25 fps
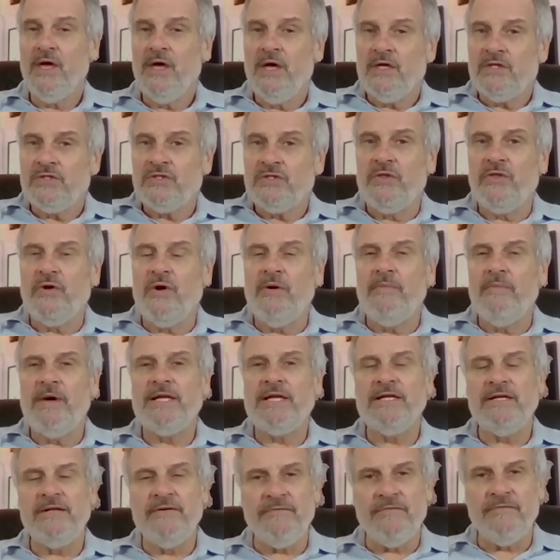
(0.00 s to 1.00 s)
So, there are
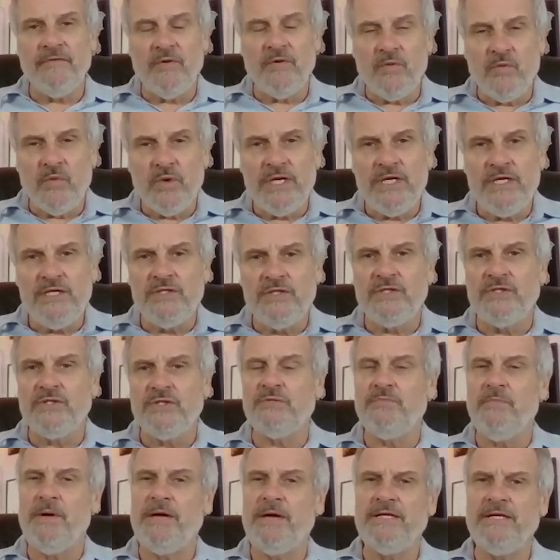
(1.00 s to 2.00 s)
many different
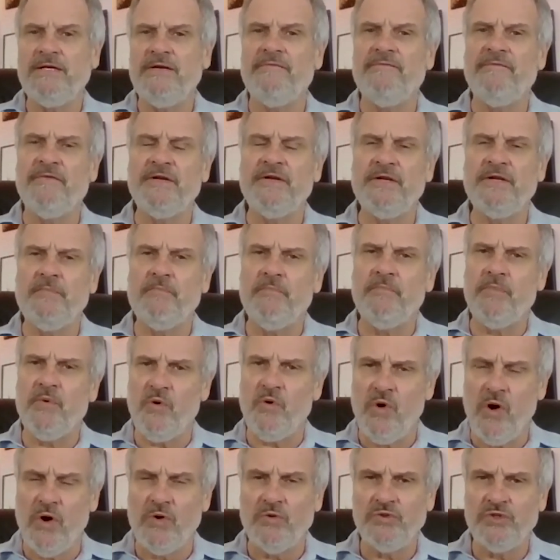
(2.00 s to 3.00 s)
reasons, many different
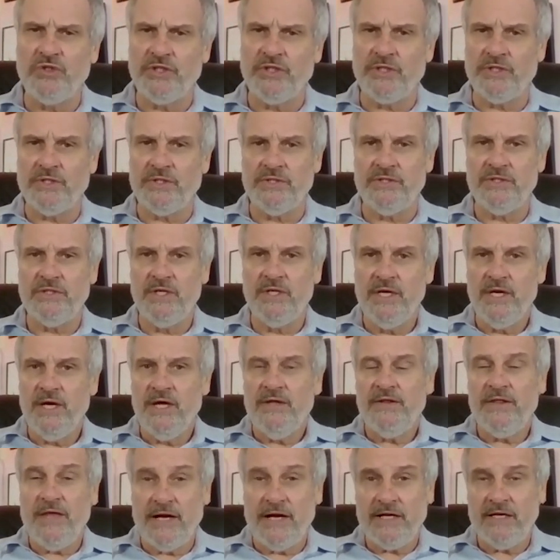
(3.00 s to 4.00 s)
approaches
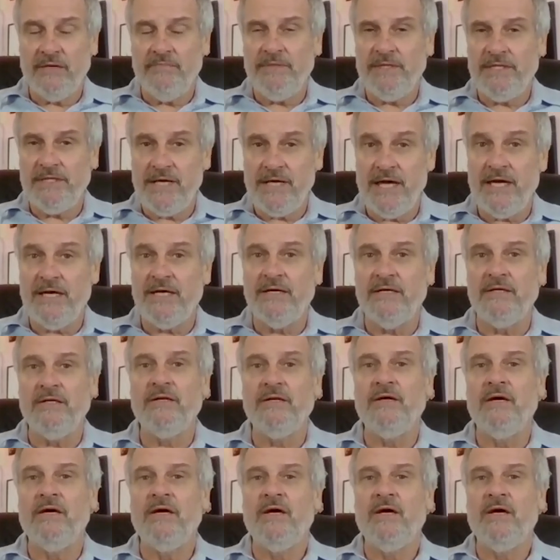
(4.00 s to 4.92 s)
that can be taken